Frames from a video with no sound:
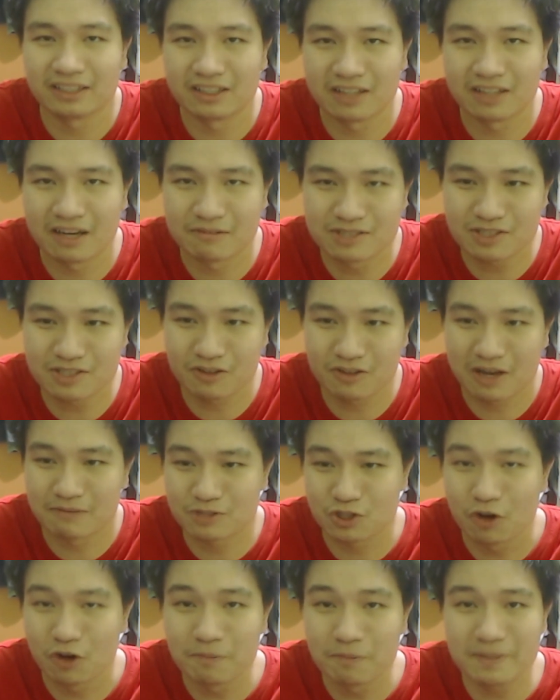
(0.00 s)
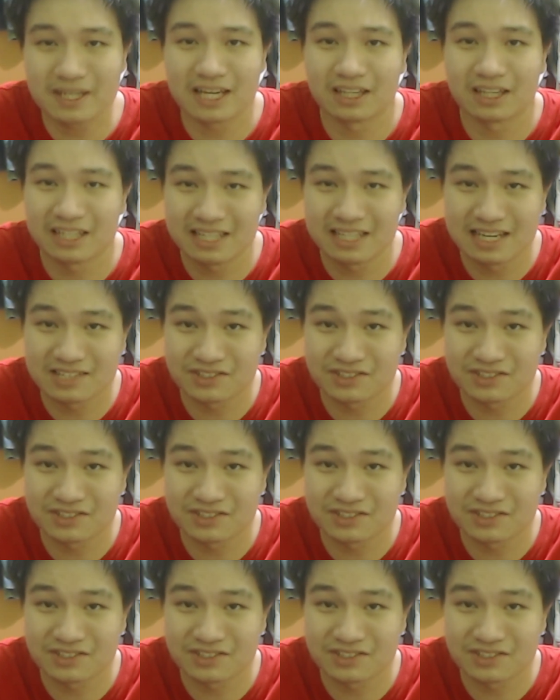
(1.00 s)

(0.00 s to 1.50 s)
you know. I was hoping that he doesn't